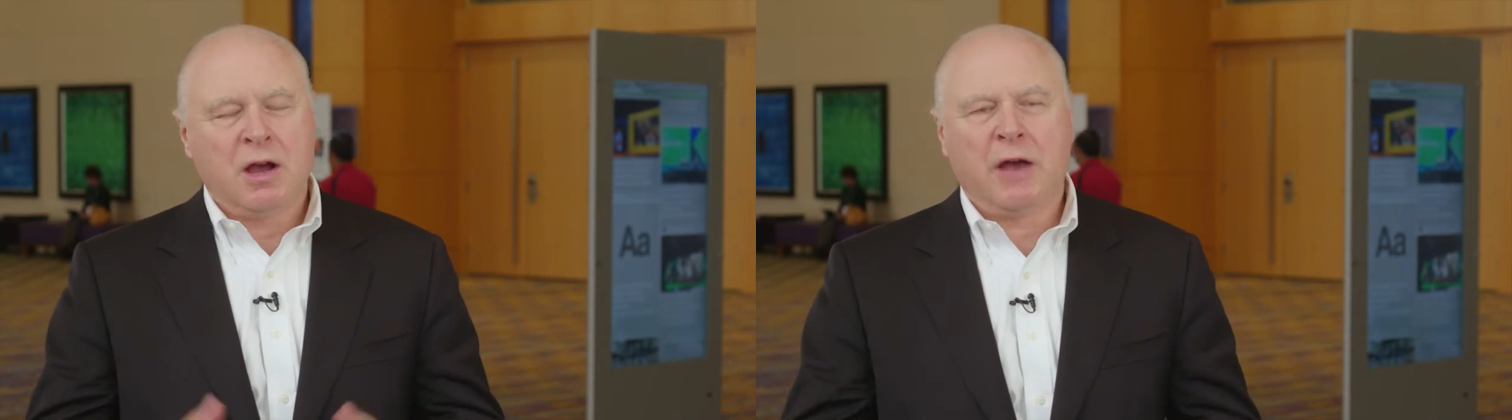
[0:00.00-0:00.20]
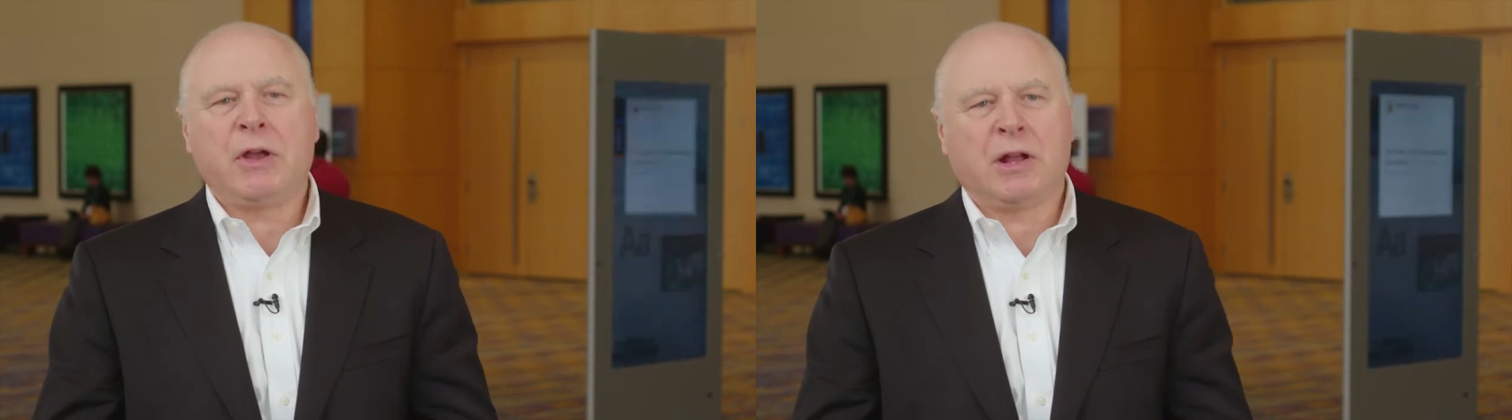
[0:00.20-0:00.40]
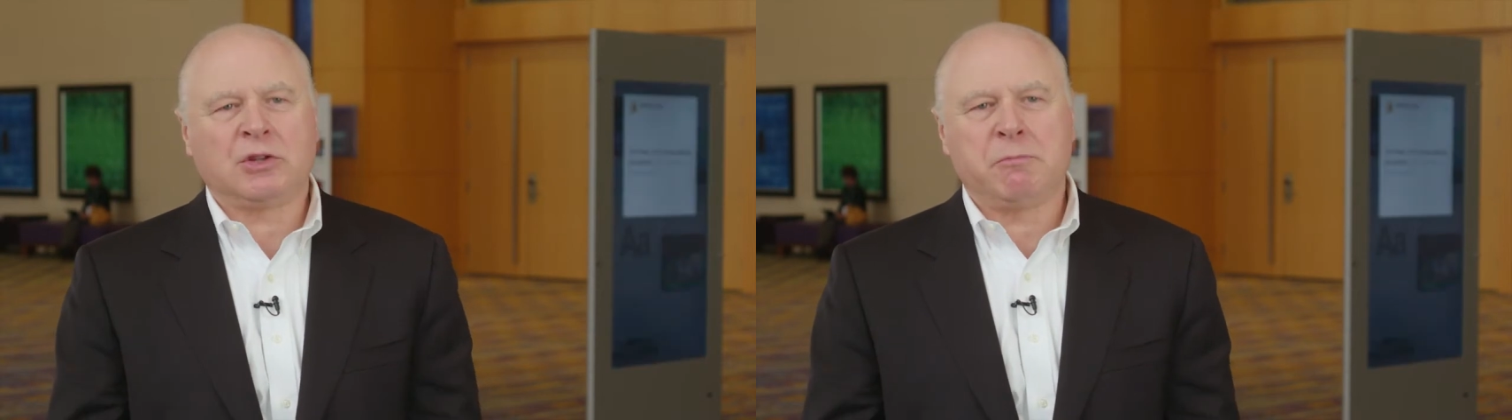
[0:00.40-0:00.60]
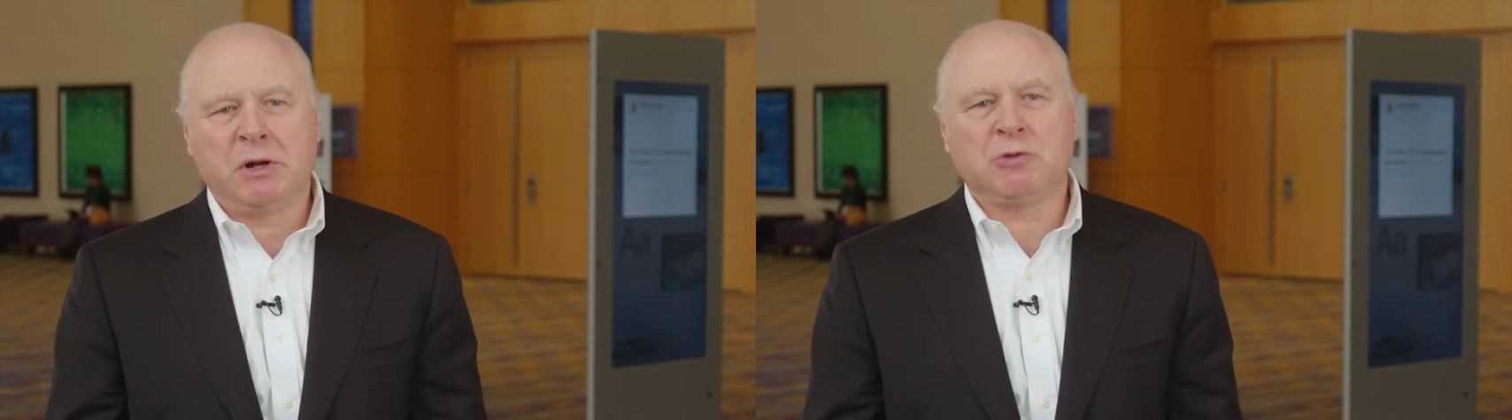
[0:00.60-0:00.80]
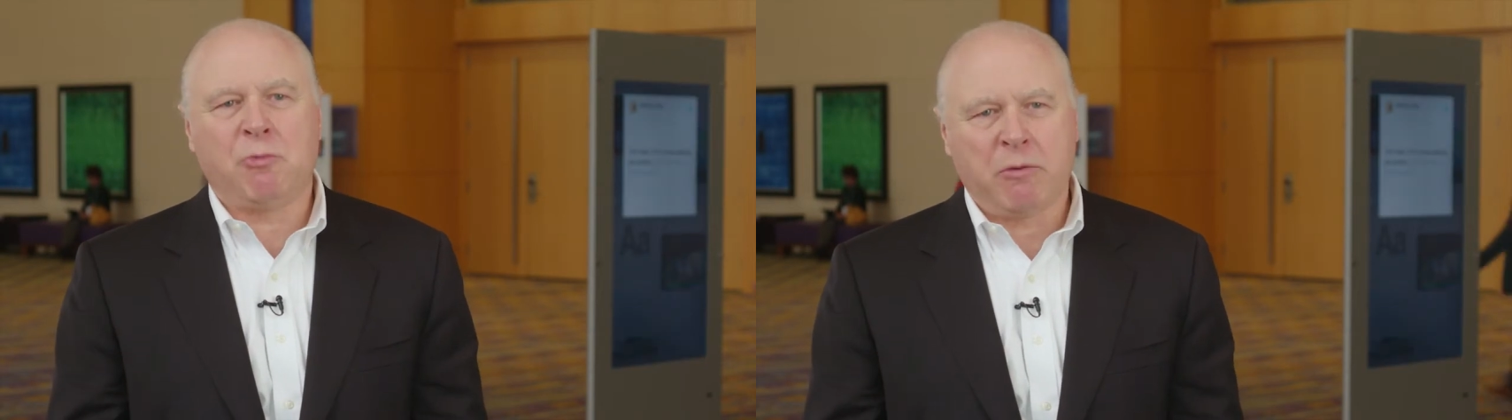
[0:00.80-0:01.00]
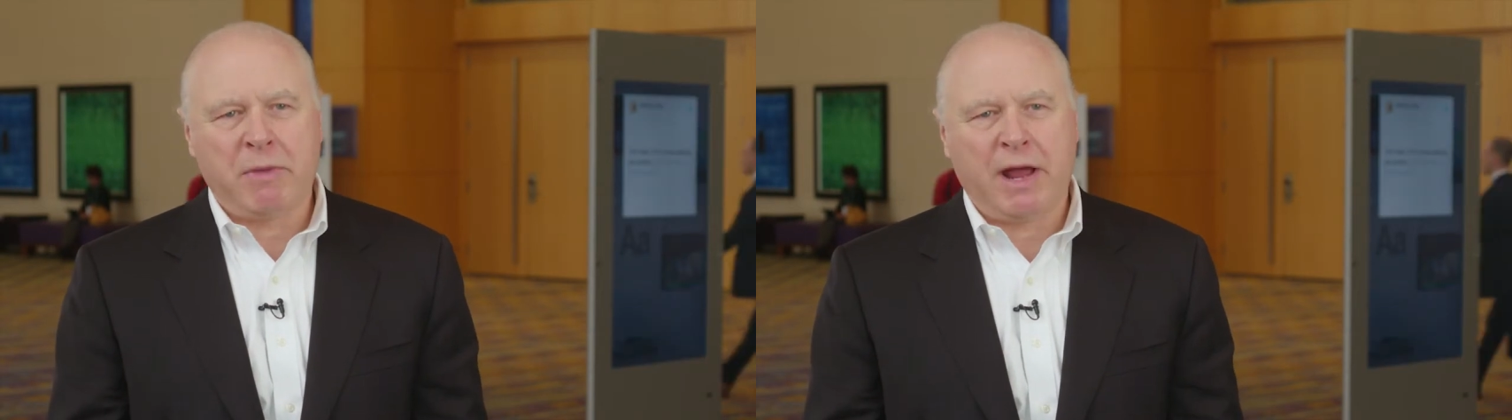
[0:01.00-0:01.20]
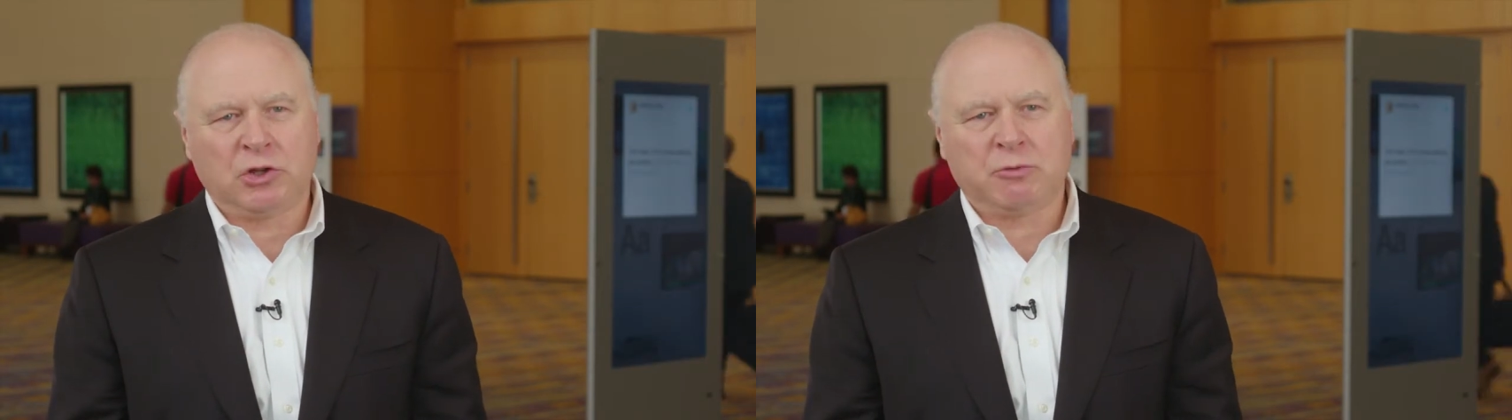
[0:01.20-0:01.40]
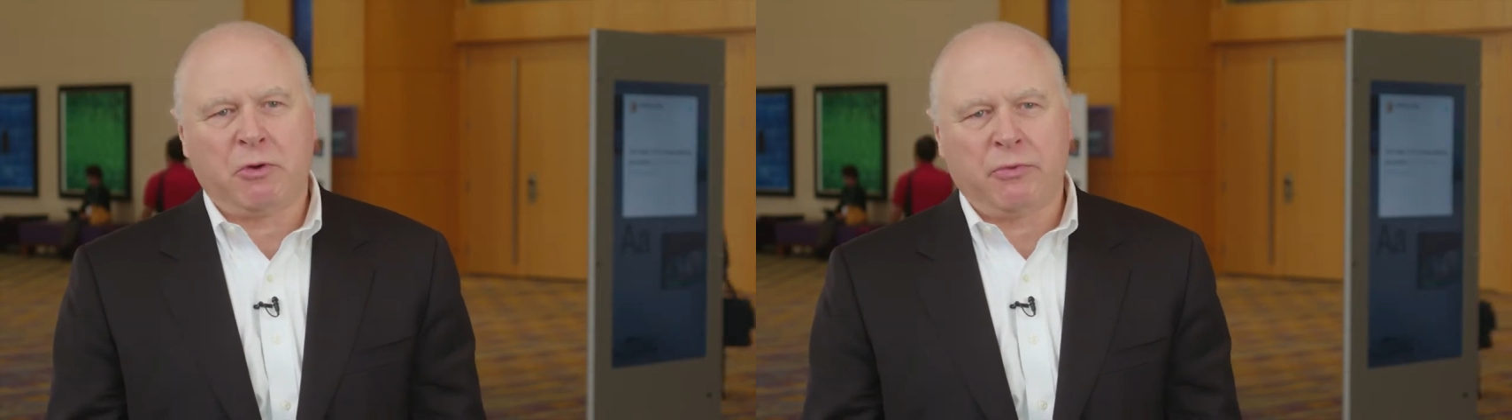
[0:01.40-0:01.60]
I think it's a much more
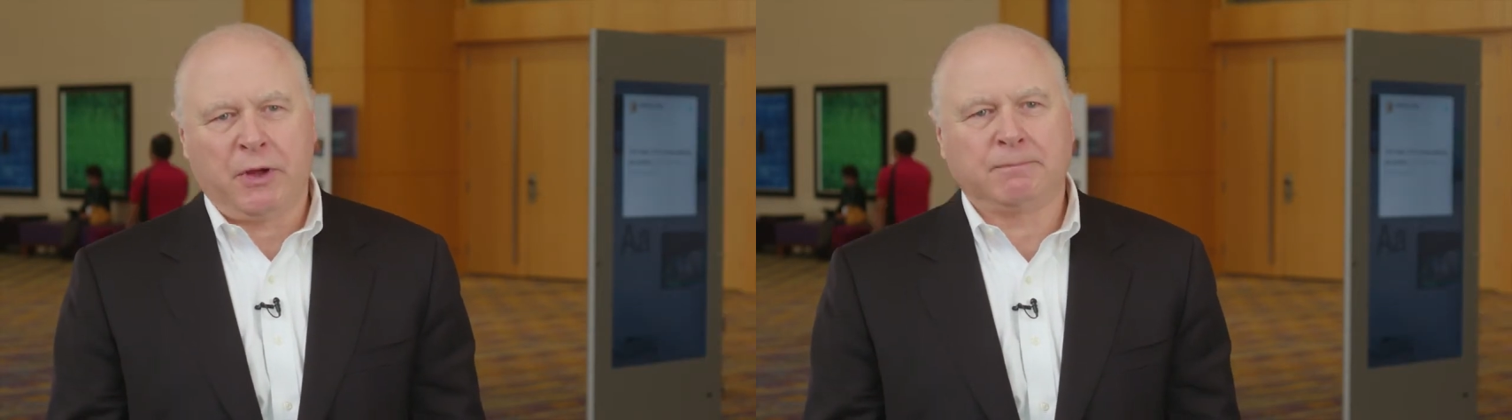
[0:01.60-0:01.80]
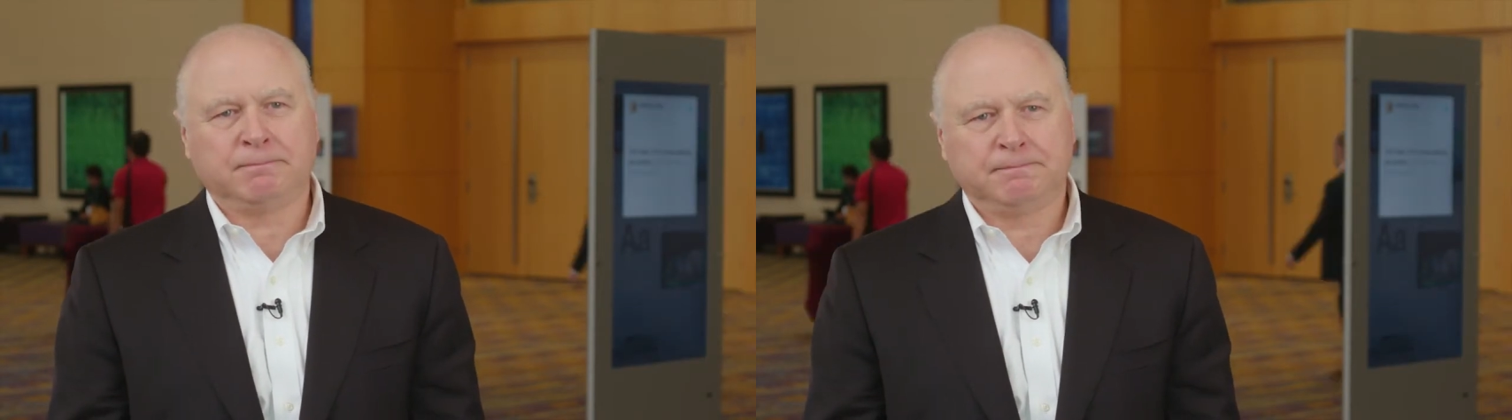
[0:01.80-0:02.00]
manageable thing.